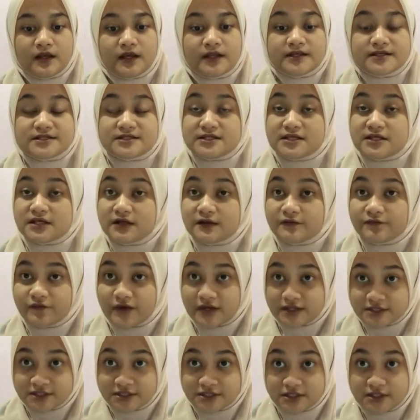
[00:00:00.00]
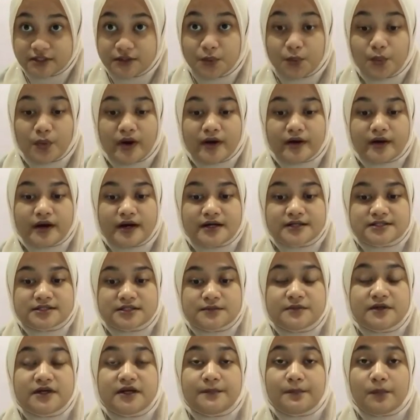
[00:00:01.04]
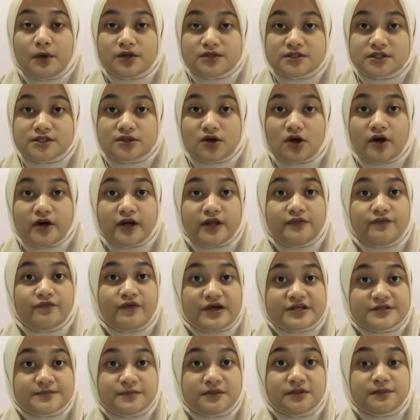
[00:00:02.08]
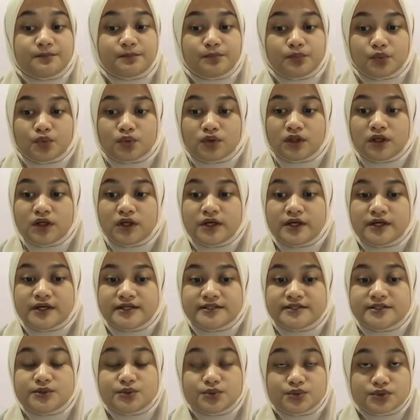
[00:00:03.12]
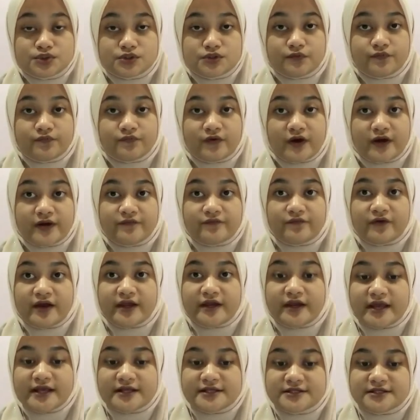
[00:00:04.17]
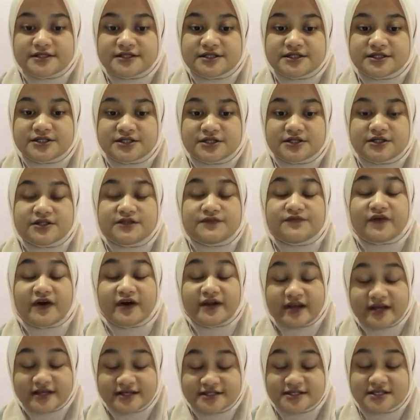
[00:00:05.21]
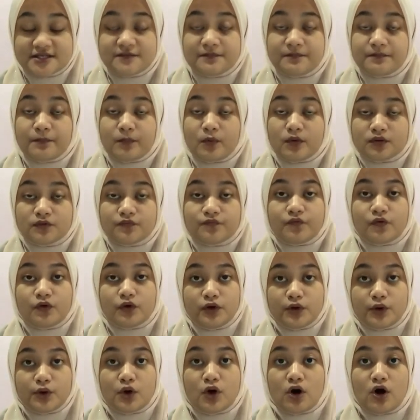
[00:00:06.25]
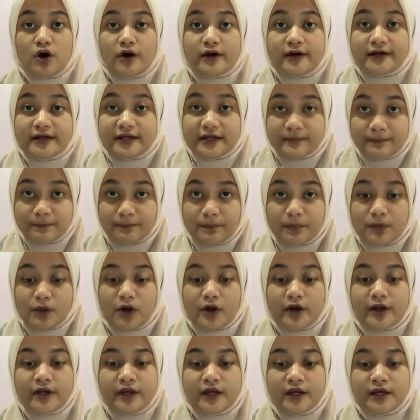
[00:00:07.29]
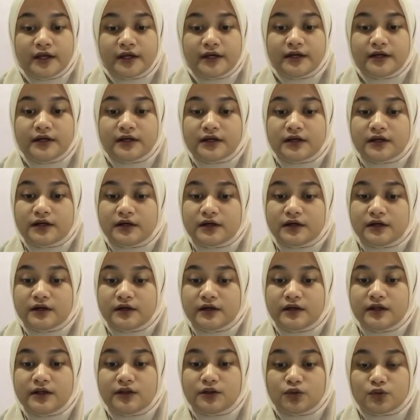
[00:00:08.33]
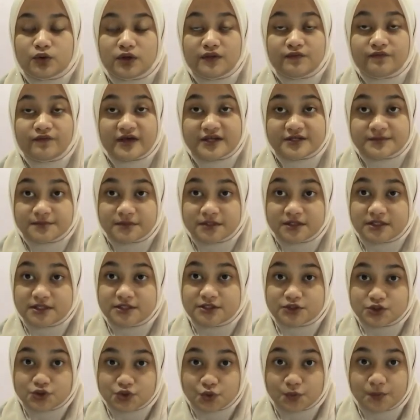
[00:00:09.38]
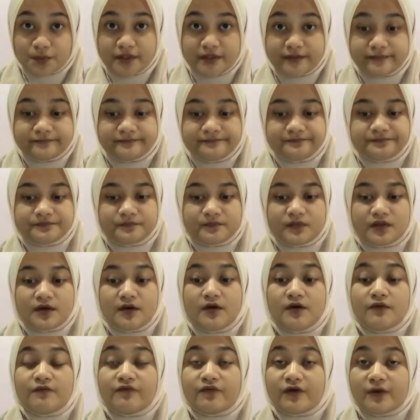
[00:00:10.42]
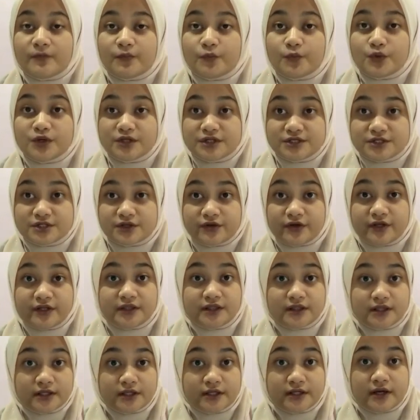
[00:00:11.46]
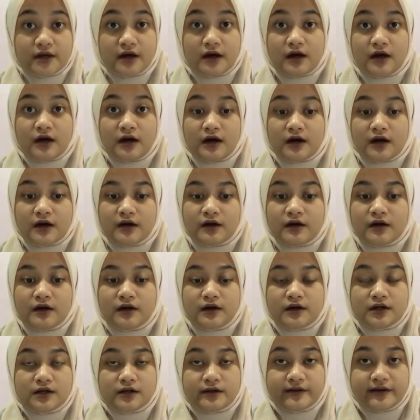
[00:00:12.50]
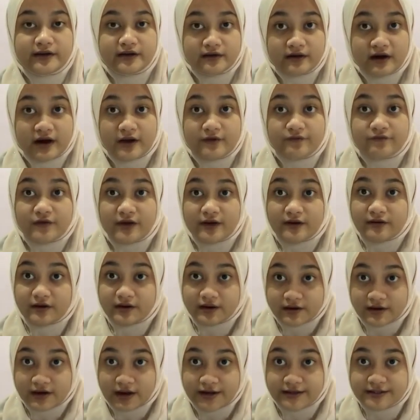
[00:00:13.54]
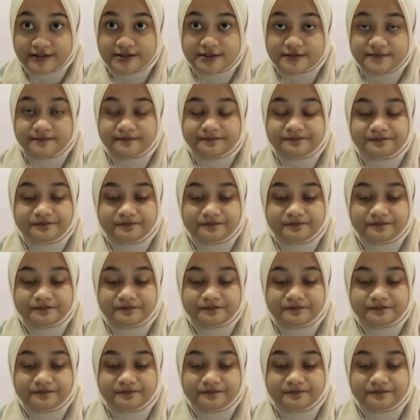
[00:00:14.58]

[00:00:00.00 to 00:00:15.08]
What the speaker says: It is a single function where customer deposit or investment pool is used to fund financing portfolio or deploy into investment instrument, from which returns are derived and recognized.